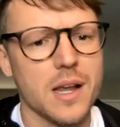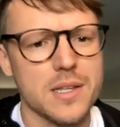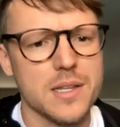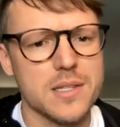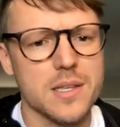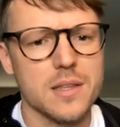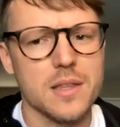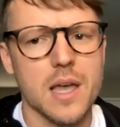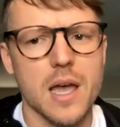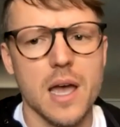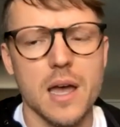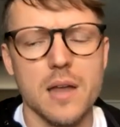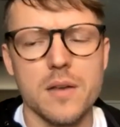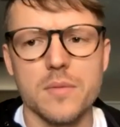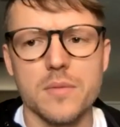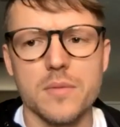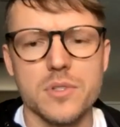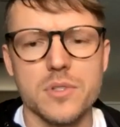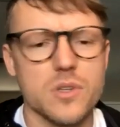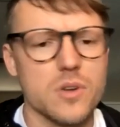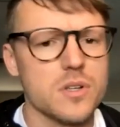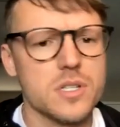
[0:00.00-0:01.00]
I said that.
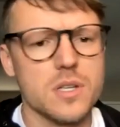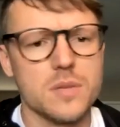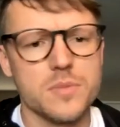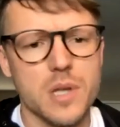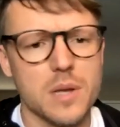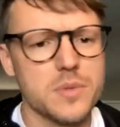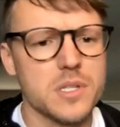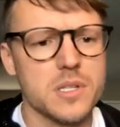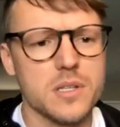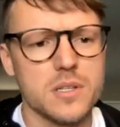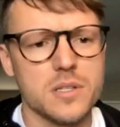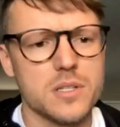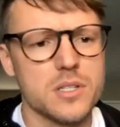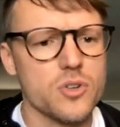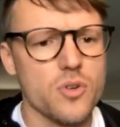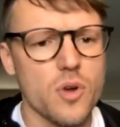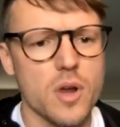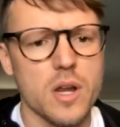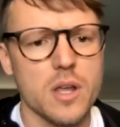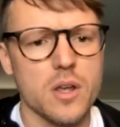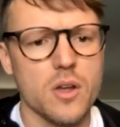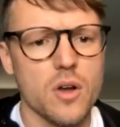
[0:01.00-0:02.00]
So sometimes these
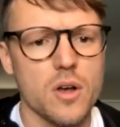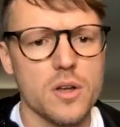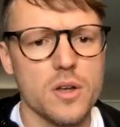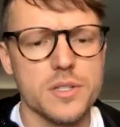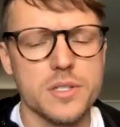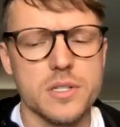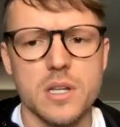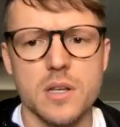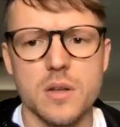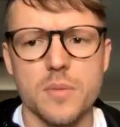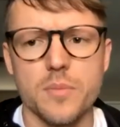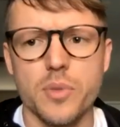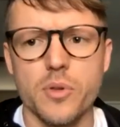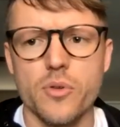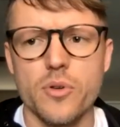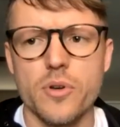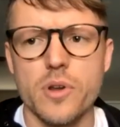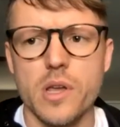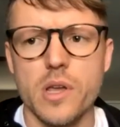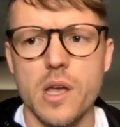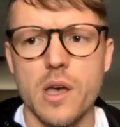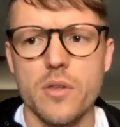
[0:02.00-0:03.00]
training calls tend to
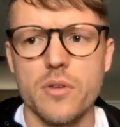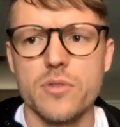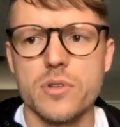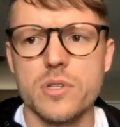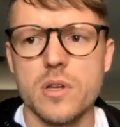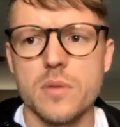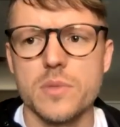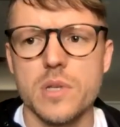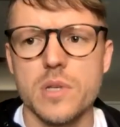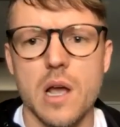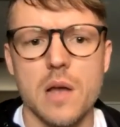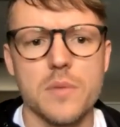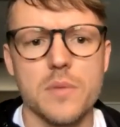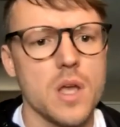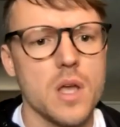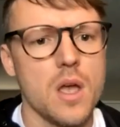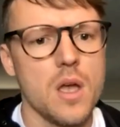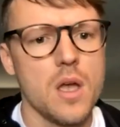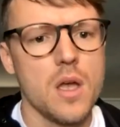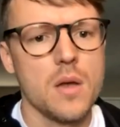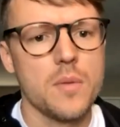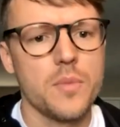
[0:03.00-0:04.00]
blur together sometimes,
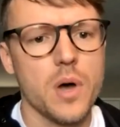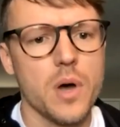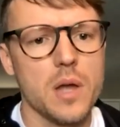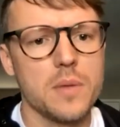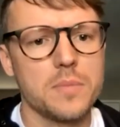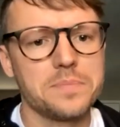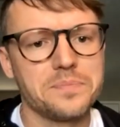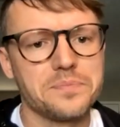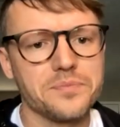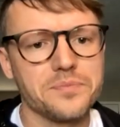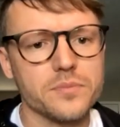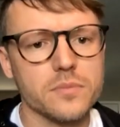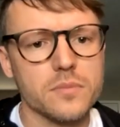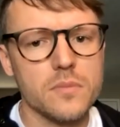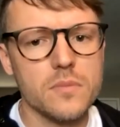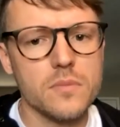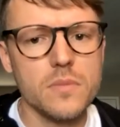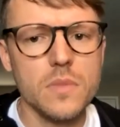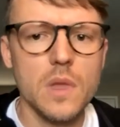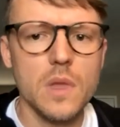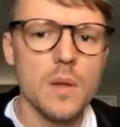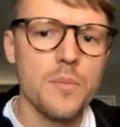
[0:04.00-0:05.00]
but
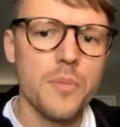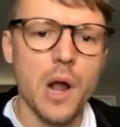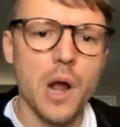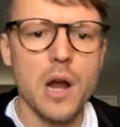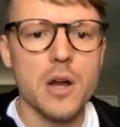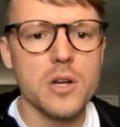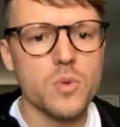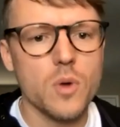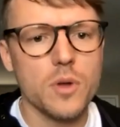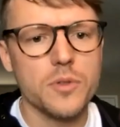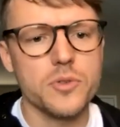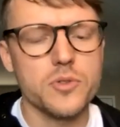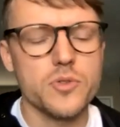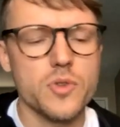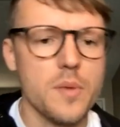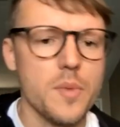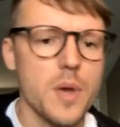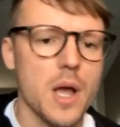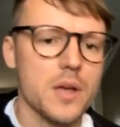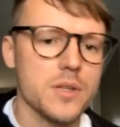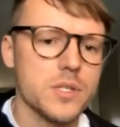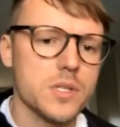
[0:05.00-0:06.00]
buyers want their
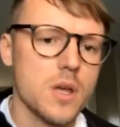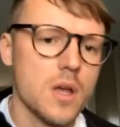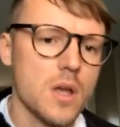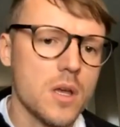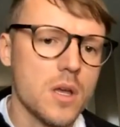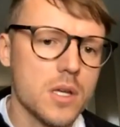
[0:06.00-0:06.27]
dream house.